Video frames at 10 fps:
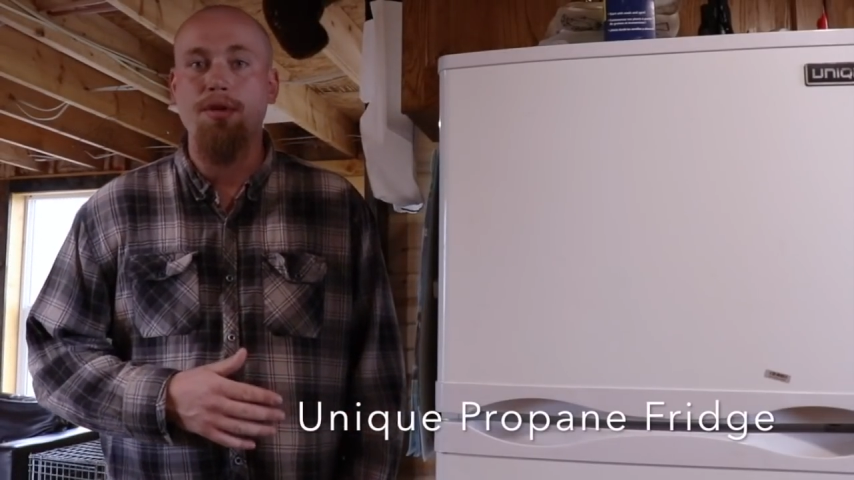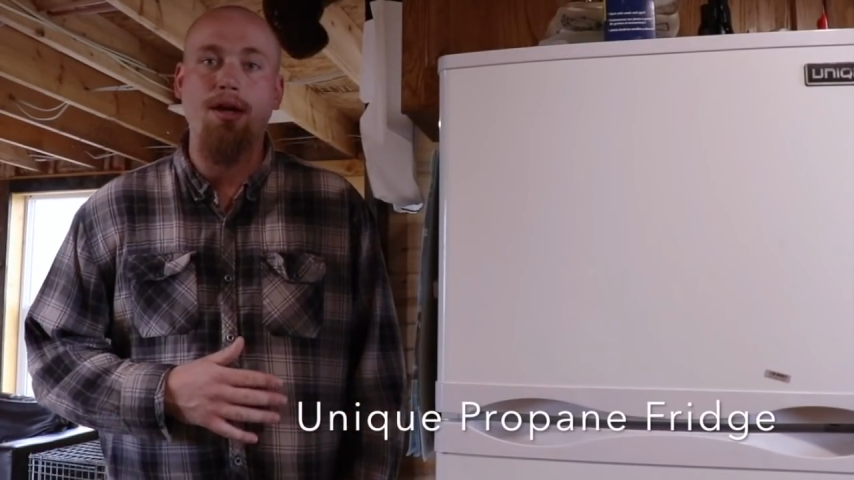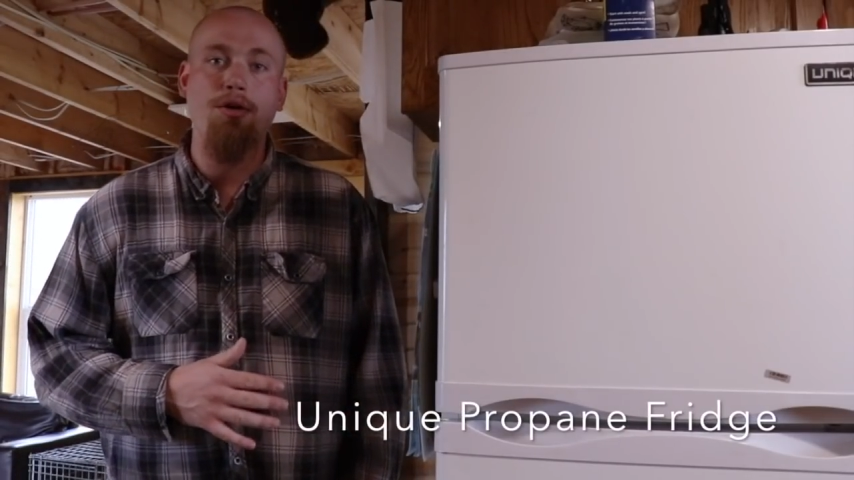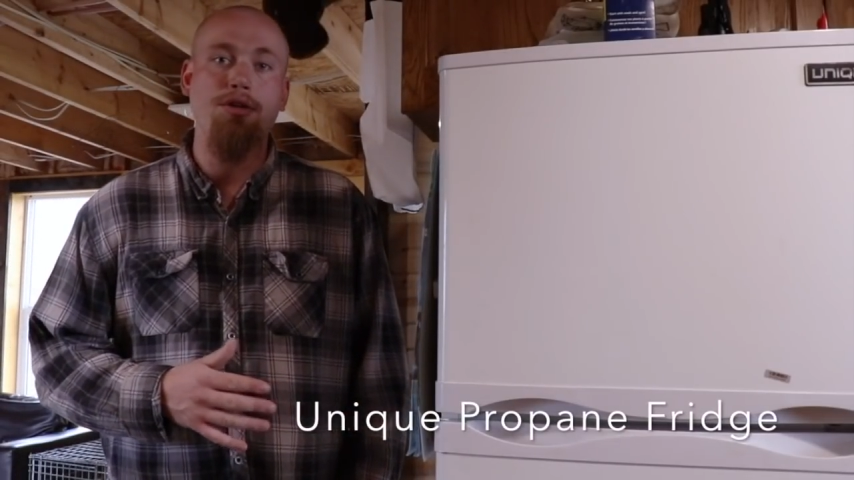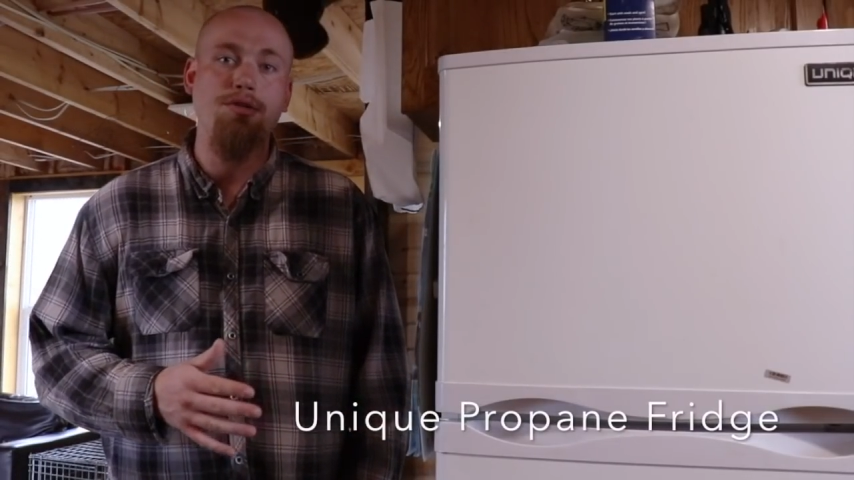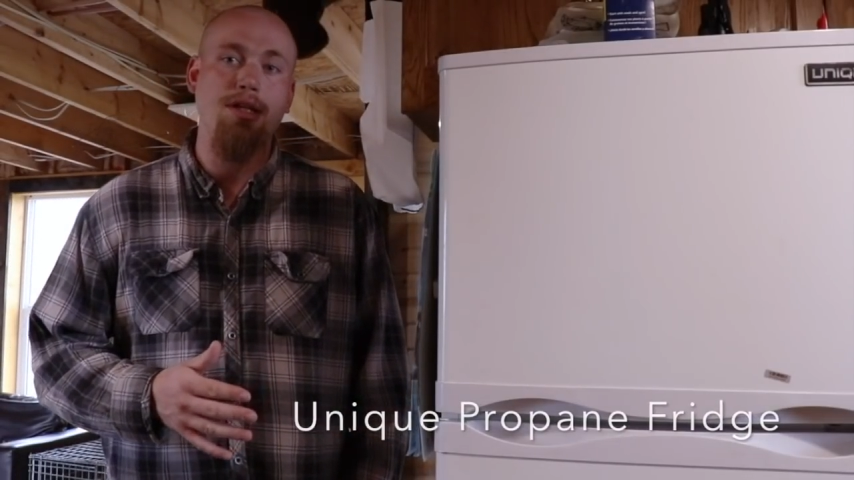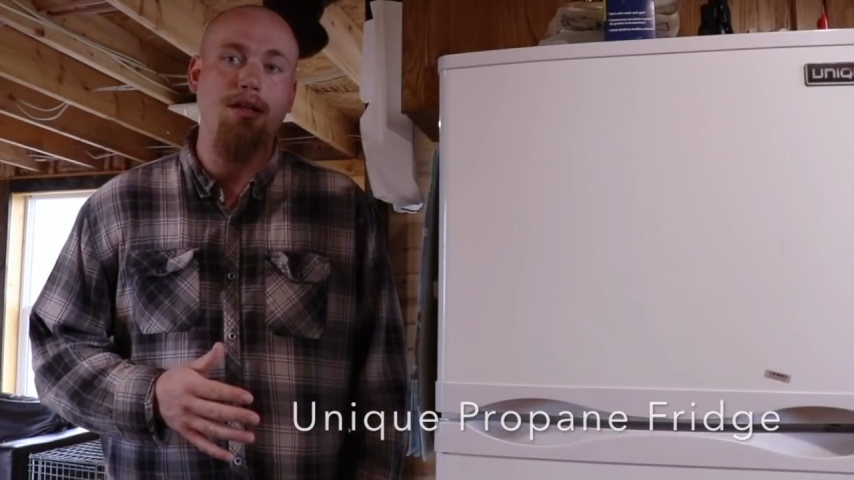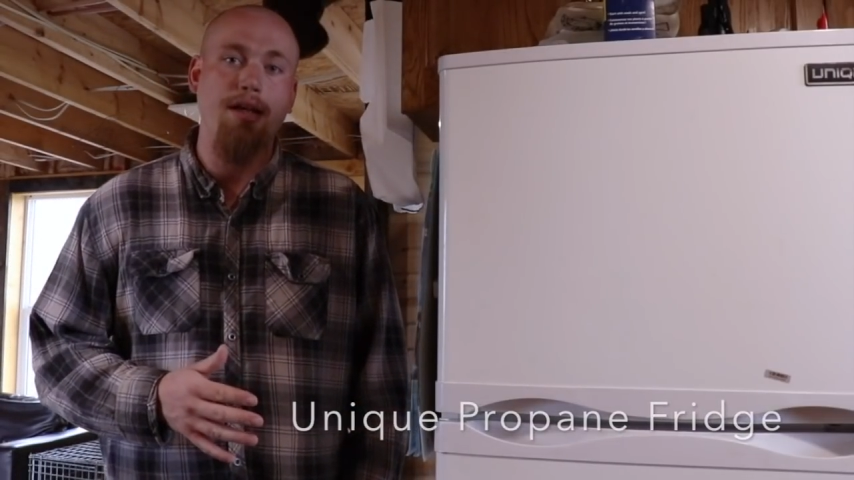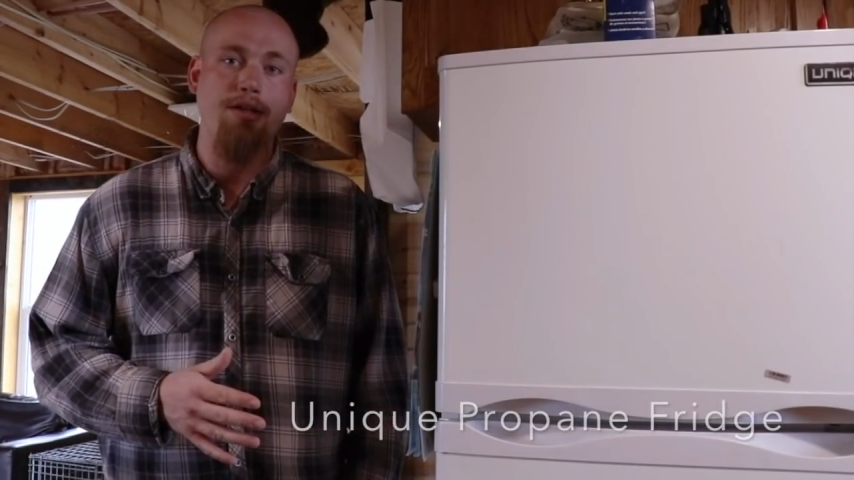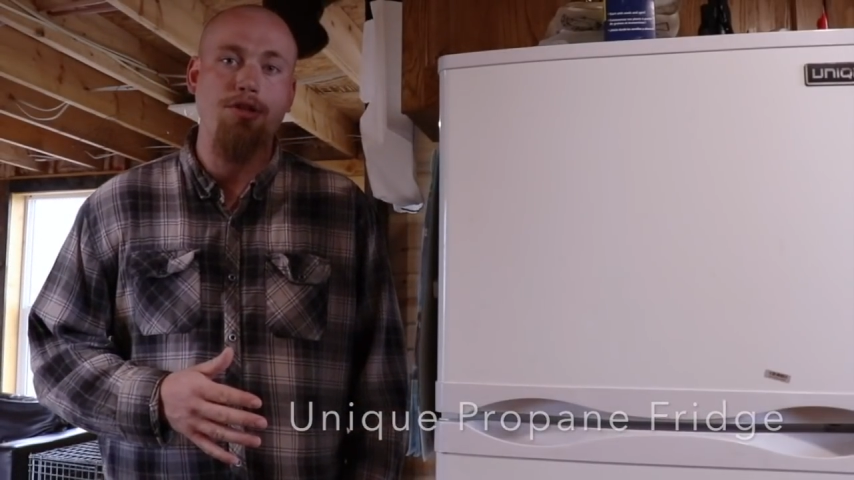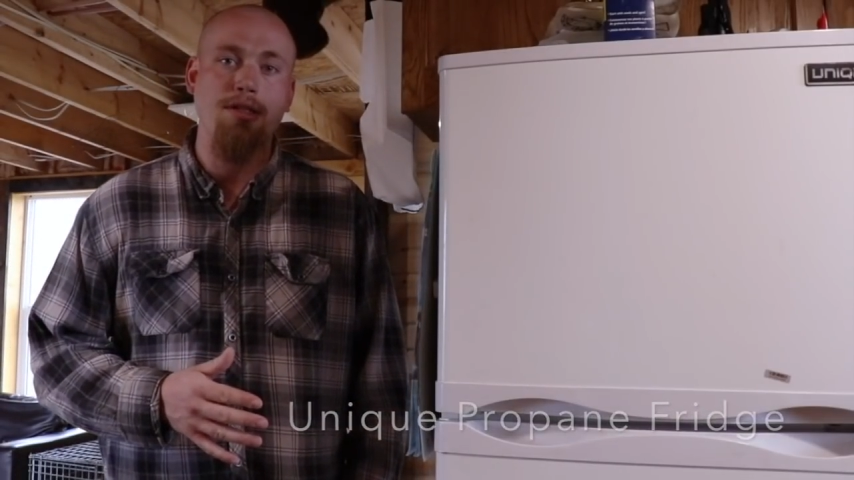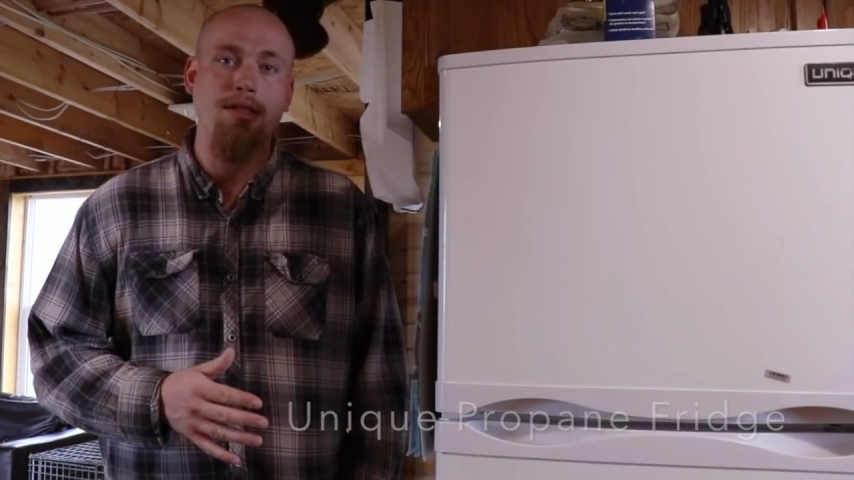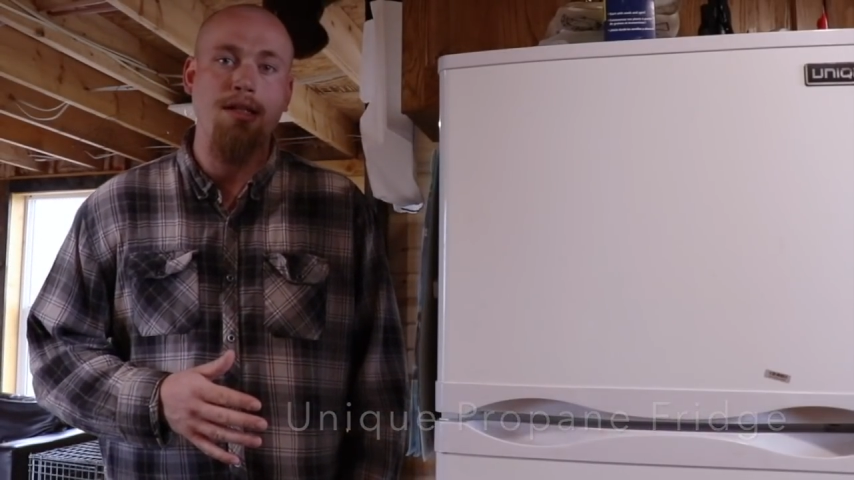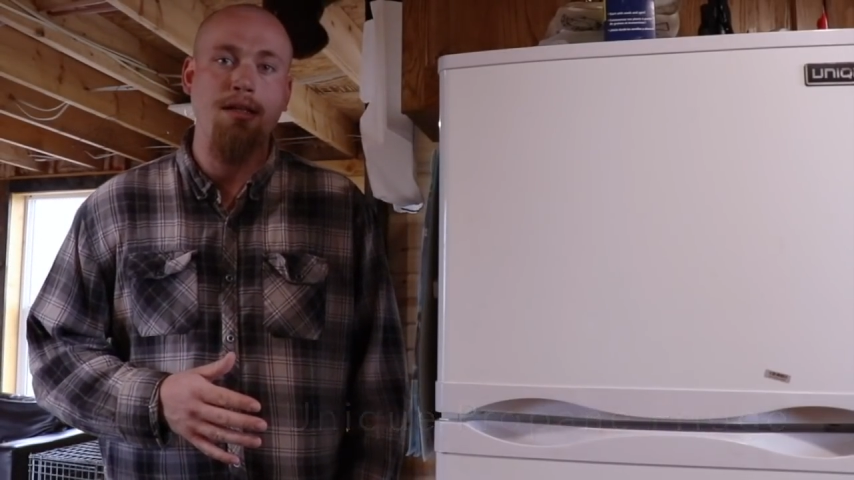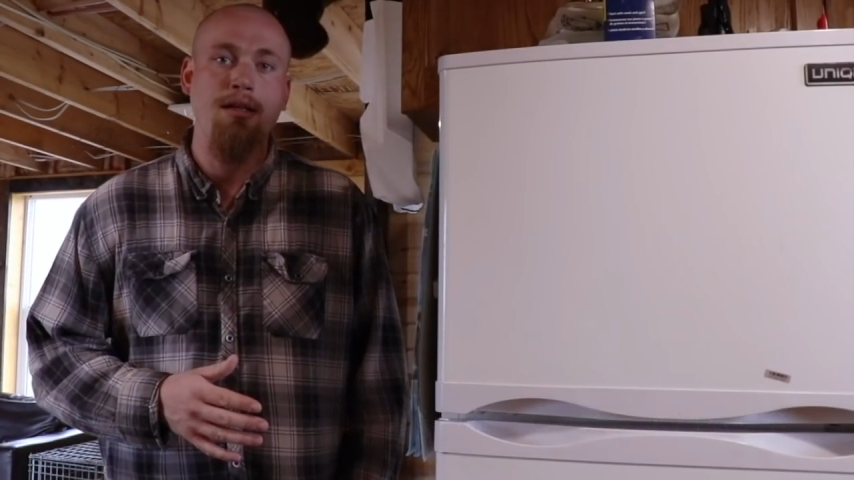without using
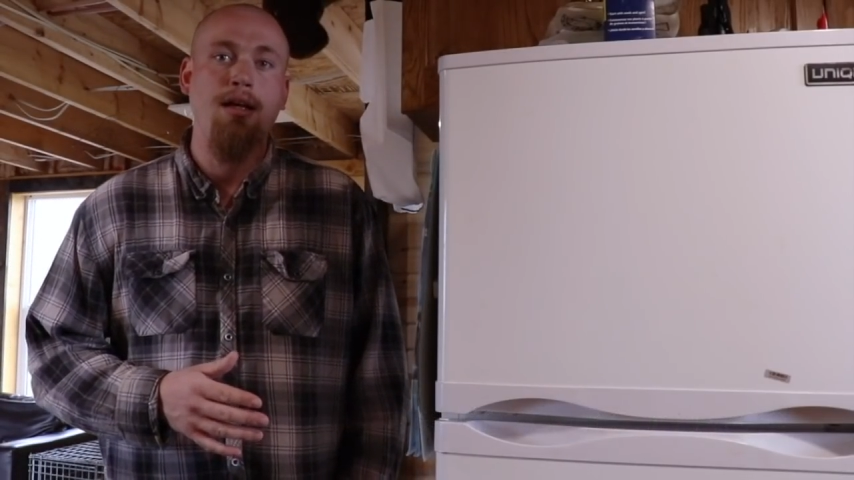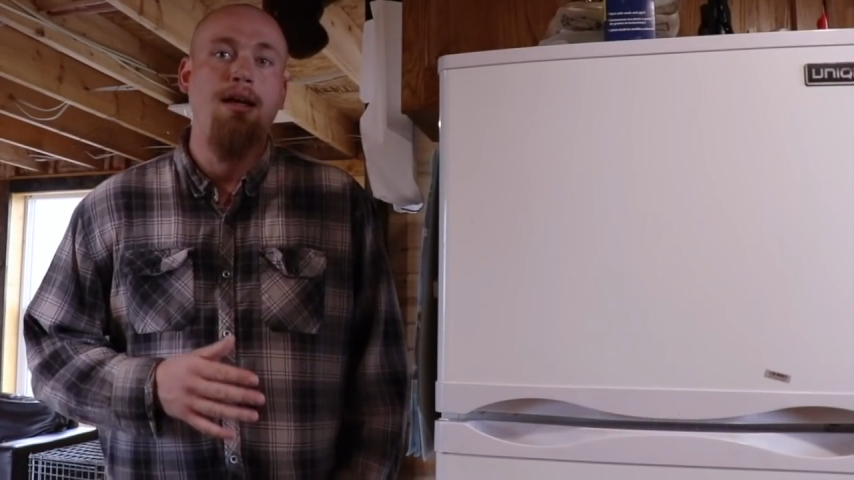electricity,